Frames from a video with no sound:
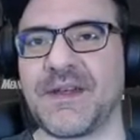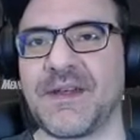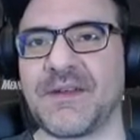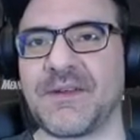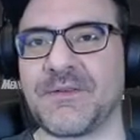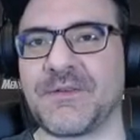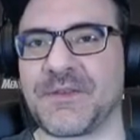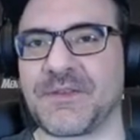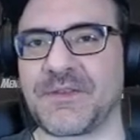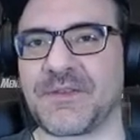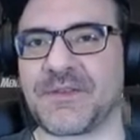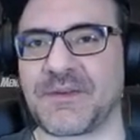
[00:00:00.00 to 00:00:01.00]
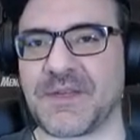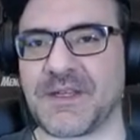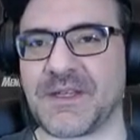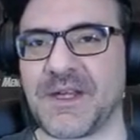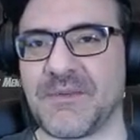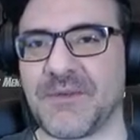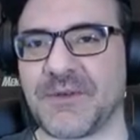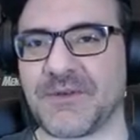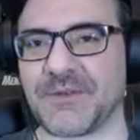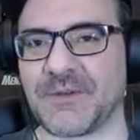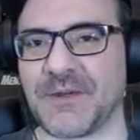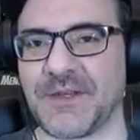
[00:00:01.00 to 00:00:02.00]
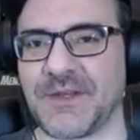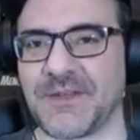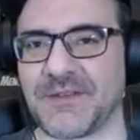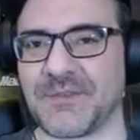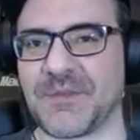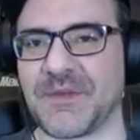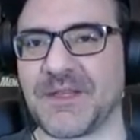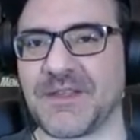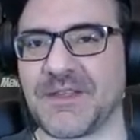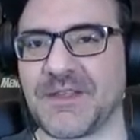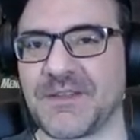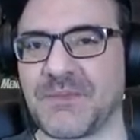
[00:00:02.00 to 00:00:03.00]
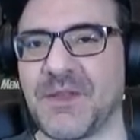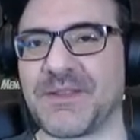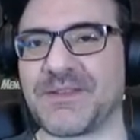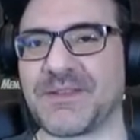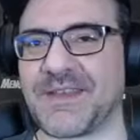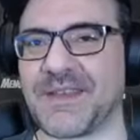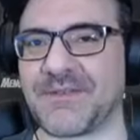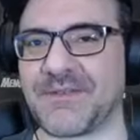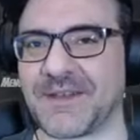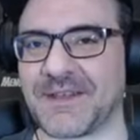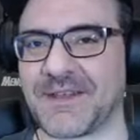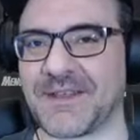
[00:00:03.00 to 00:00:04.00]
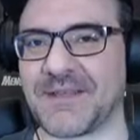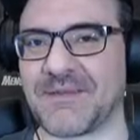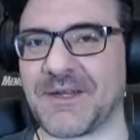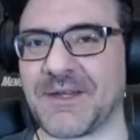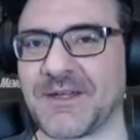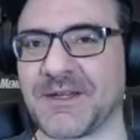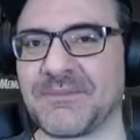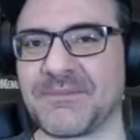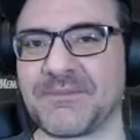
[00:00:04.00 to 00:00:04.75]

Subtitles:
I don't know if it's because I'm getting combos or what it is, but it's a pleasant sound effect that I keep hearing.